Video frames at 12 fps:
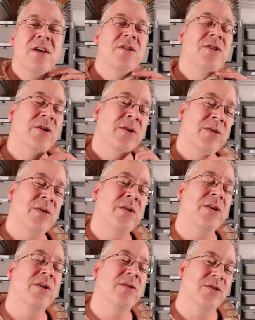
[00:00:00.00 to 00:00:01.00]
to
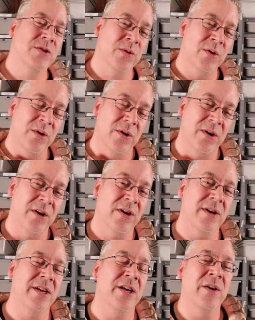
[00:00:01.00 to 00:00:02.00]
your
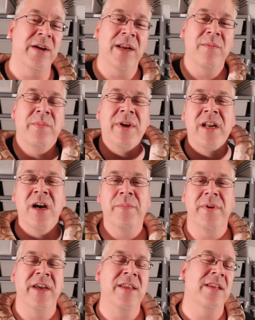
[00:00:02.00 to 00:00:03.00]
door, you know, getting beat
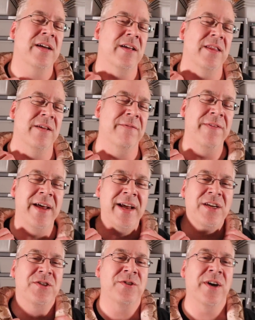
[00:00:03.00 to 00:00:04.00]
up in the
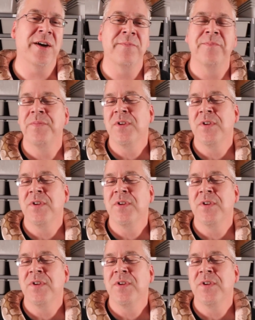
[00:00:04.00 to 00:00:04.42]
FedEx truck.